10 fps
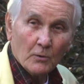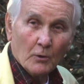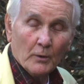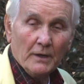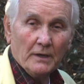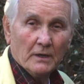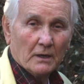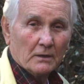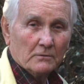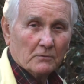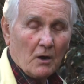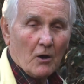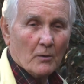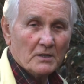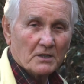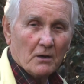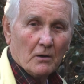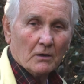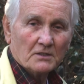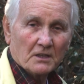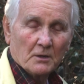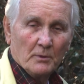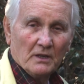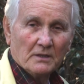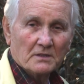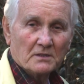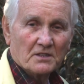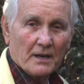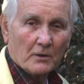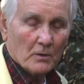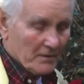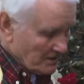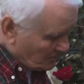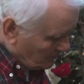what we always call as a Camellia sasanqua. This